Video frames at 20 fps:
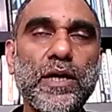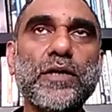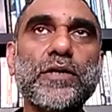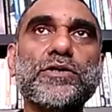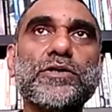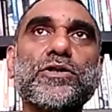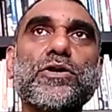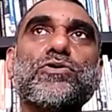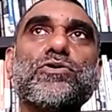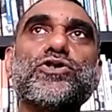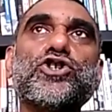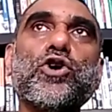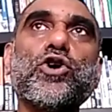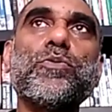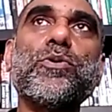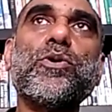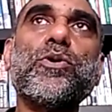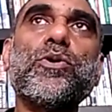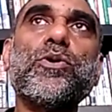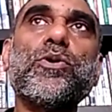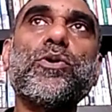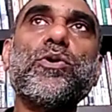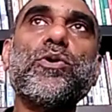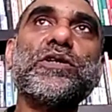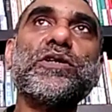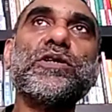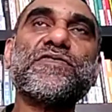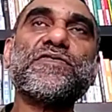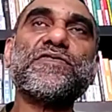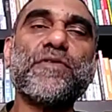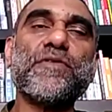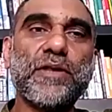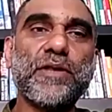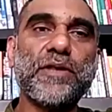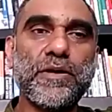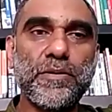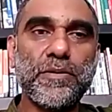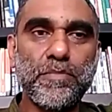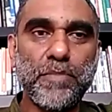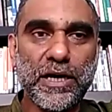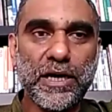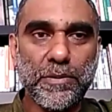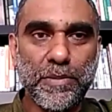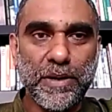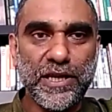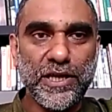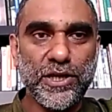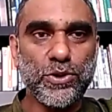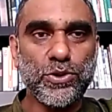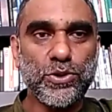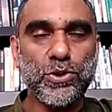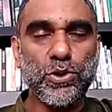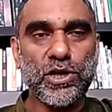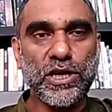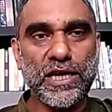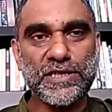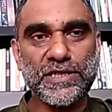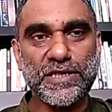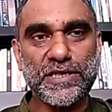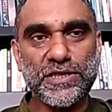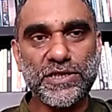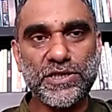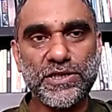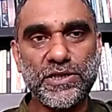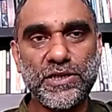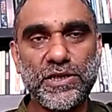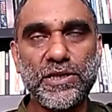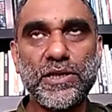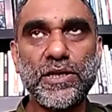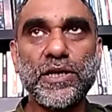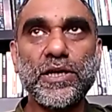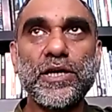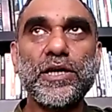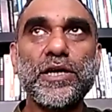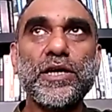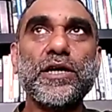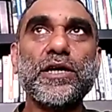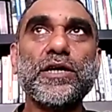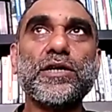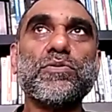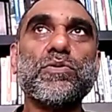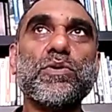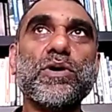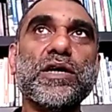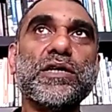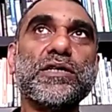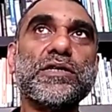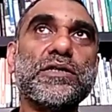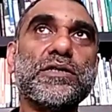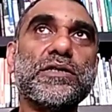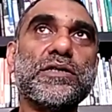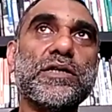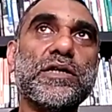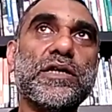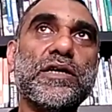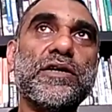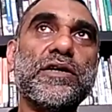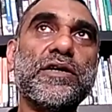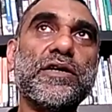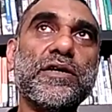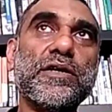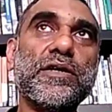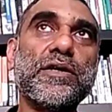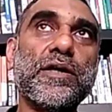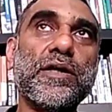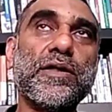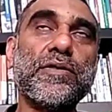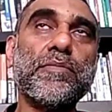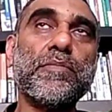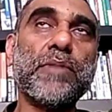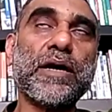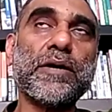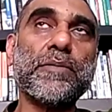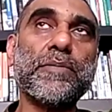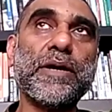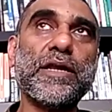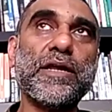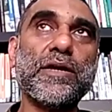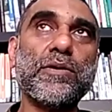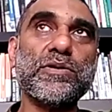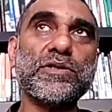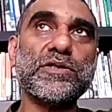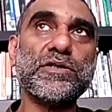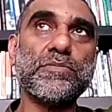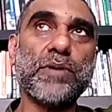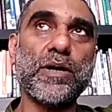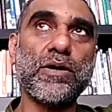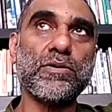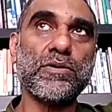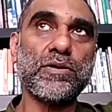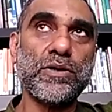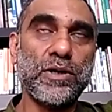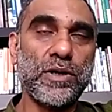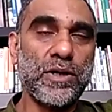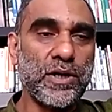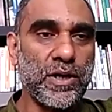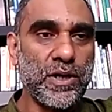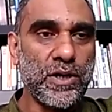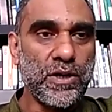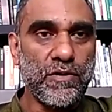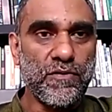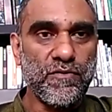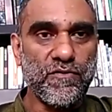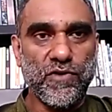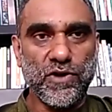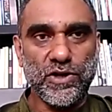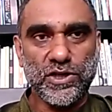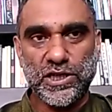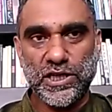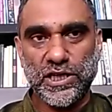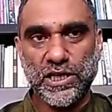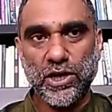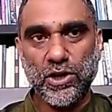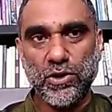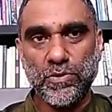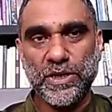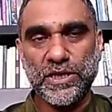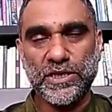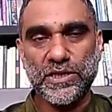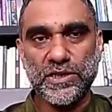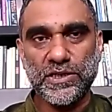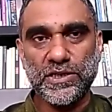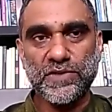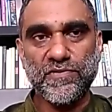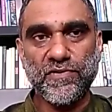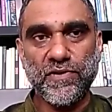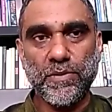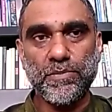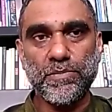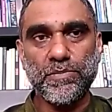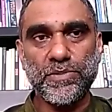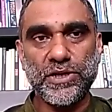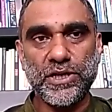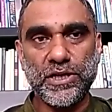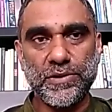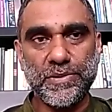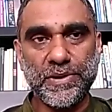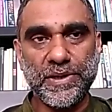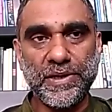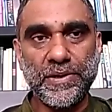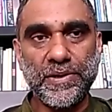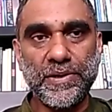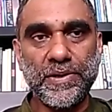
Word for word: So Jomo was from the Makabeni Youth Organization. It was he, Makabeni was about 40 kilometers from Durban